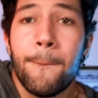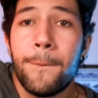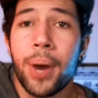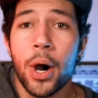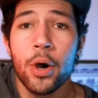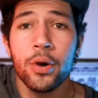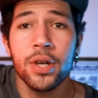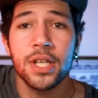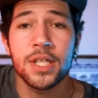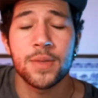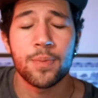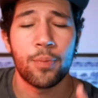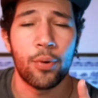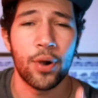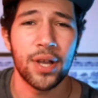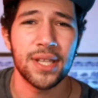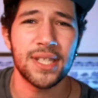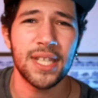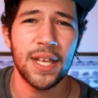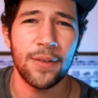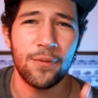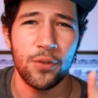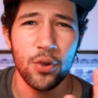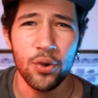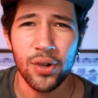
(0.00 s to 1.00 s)
Bonus points,
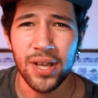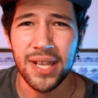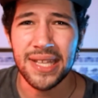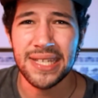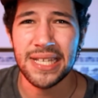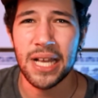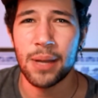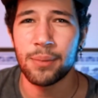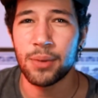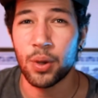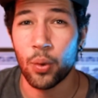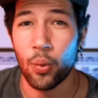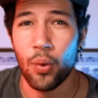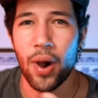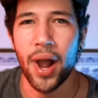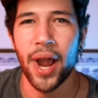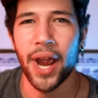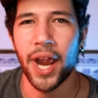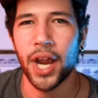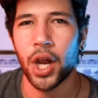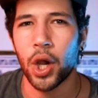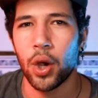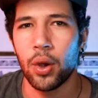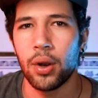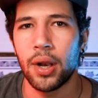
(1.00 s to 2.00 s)
if you can tell me why
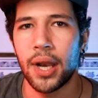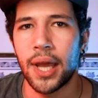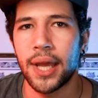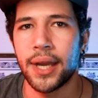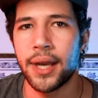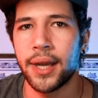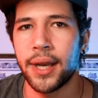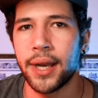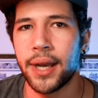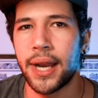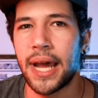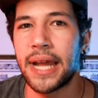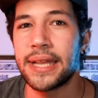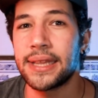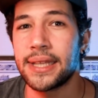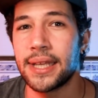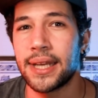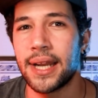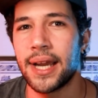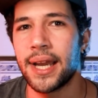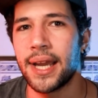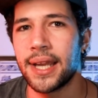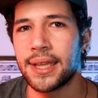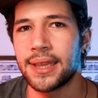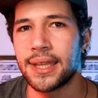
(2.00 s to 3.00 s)
I go la da da da da da
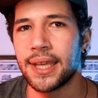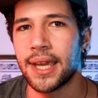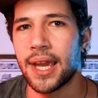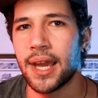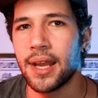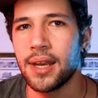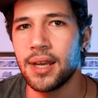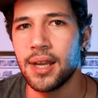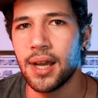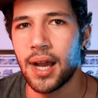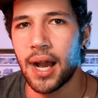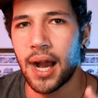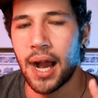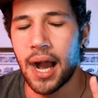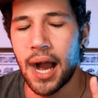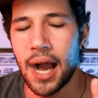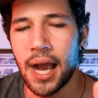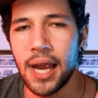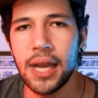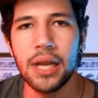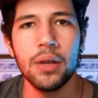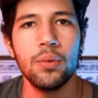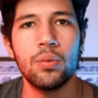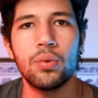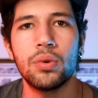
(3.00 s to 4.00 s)
at the end,
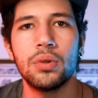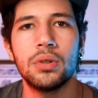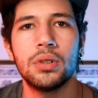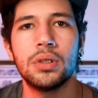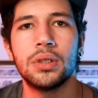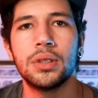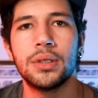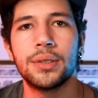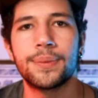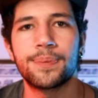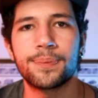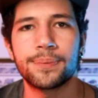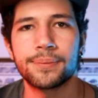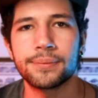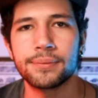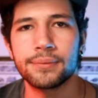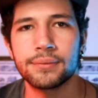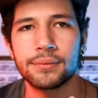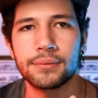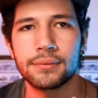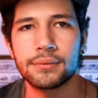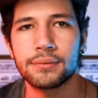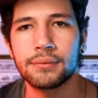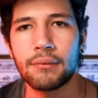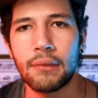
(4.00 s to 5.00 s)
I'll
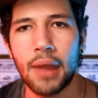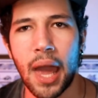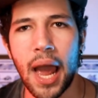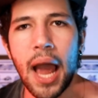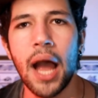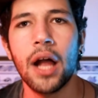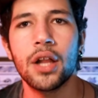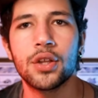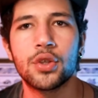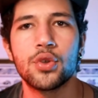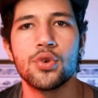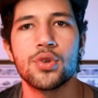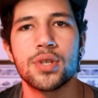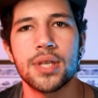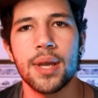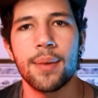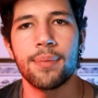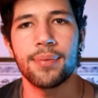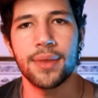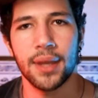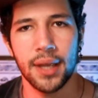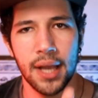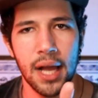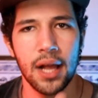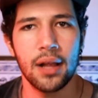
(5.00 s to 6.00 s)
do
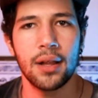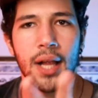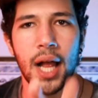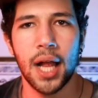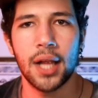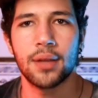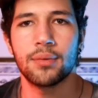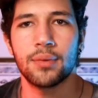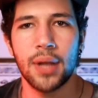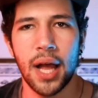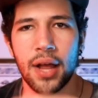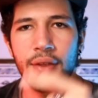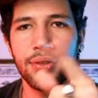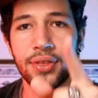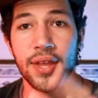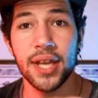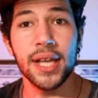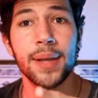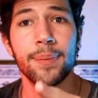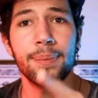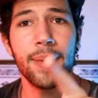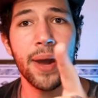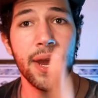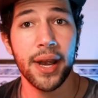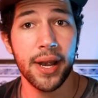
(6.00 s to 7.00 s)
something. I'll think
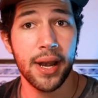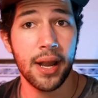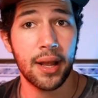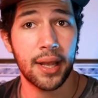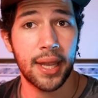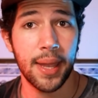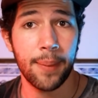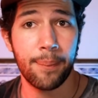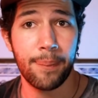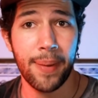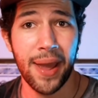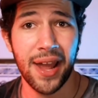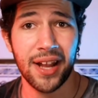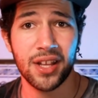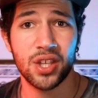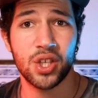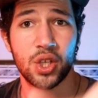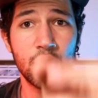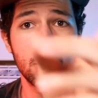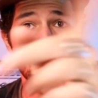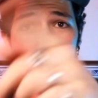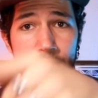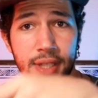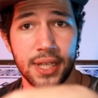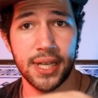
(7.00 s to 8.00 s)
about it and I'll get back to
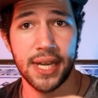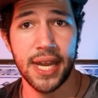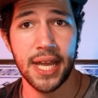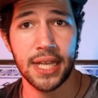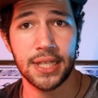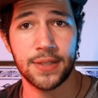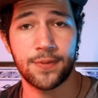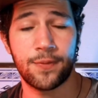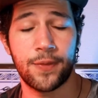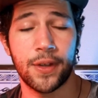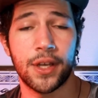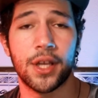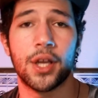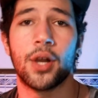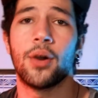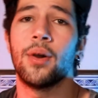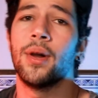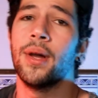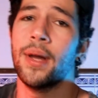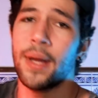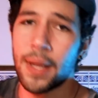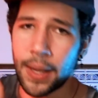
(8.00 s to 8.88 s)
you in the next video.